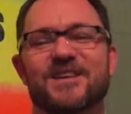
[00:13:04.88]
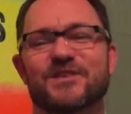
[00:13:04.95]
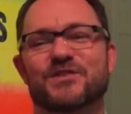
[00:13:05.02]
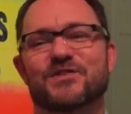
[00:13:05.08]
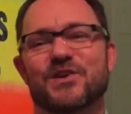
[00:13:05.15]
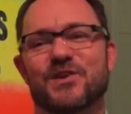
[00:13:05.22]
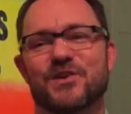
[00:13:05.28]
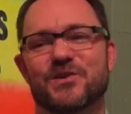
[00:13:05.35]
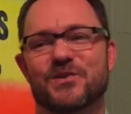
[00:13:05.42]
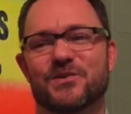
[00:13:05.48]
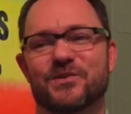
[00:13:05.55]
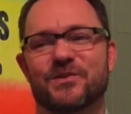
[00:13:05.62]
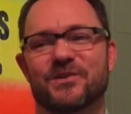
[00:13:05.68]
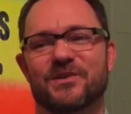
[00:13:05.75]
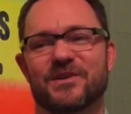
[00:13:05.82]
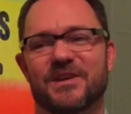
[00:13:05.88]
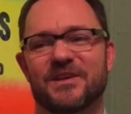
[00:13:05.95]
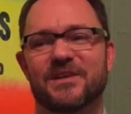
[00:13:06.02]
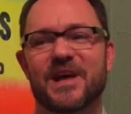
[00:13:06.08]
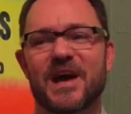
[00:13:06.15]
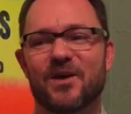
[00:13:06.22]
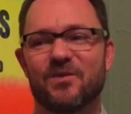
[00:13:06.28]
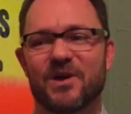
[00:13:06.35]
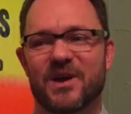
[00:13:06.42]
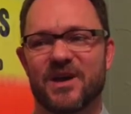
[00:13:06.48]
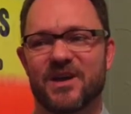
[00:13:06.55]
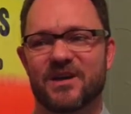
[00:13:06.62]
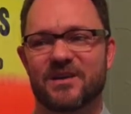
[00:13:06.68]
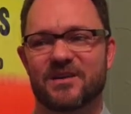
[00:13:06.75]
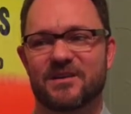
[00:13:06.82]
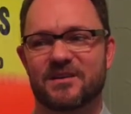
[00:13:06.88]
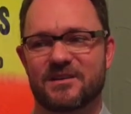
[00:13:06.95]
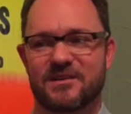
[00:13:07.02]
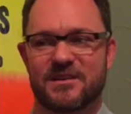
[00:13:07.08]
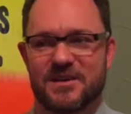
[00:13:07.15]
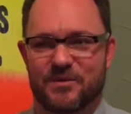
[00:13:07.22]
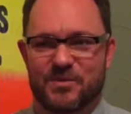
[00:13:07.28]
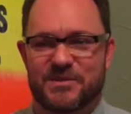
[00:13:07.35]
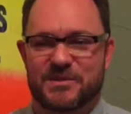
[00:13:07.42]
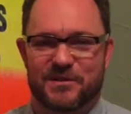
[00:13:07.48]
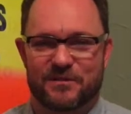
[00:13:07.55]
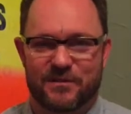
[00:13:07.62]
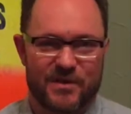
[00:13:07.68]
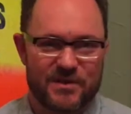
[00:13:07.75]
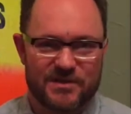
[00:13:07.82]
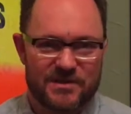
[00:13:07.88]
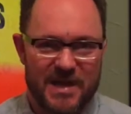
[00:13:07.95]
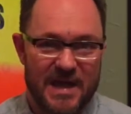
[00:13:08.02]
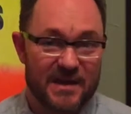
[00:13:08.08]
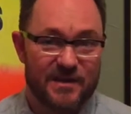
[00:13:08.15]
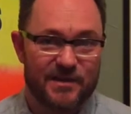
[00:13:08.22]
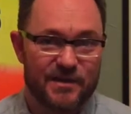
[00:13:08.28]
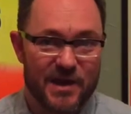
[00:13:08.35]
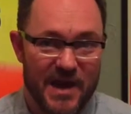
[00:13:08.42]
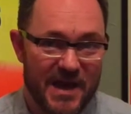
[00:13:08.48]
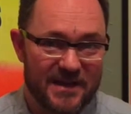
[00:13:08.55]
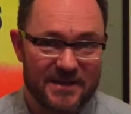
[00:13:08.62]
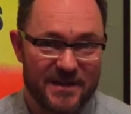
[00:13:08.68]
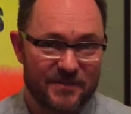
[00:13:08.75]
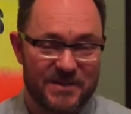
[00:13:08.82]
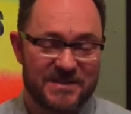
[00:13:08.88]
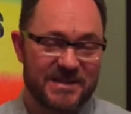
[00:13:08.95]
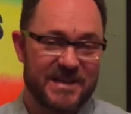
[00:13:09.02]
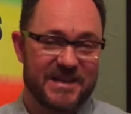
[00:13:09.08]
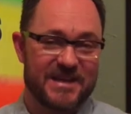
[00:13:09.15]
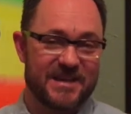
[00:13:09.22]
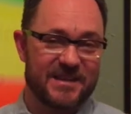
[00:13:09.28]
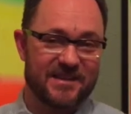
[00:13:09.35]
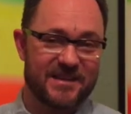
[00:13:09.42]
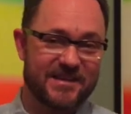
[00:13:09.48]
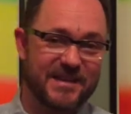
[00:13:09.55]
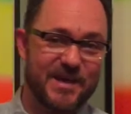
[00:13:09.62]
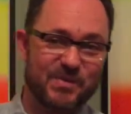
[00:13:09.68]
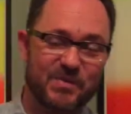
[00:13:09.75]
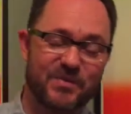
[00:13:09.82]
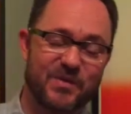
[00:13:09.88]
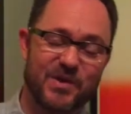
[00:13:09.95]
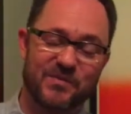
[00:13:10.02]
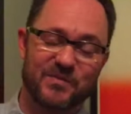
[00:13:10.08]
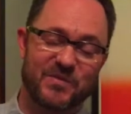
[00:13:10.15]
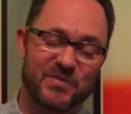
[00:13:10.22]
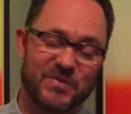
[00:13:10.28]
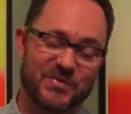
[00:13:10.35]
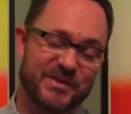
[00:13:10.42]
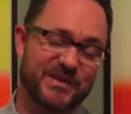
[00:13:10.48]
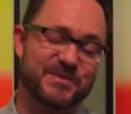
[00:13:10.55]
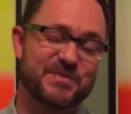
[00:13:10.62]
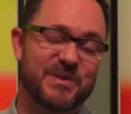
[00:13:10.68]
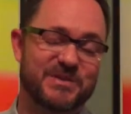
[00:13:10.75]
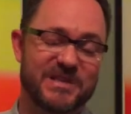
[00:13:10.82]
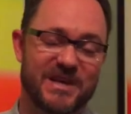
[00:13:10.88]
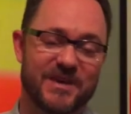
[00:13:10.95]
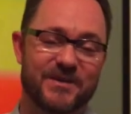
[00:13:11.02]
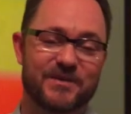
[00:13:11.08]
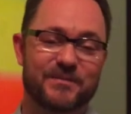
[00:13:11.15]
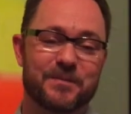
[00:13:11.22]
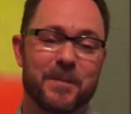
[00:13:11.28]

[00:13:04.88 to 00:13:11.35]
So in that way, it was the first. I didn't. I had never seen anything like that before. I'm from a really small town,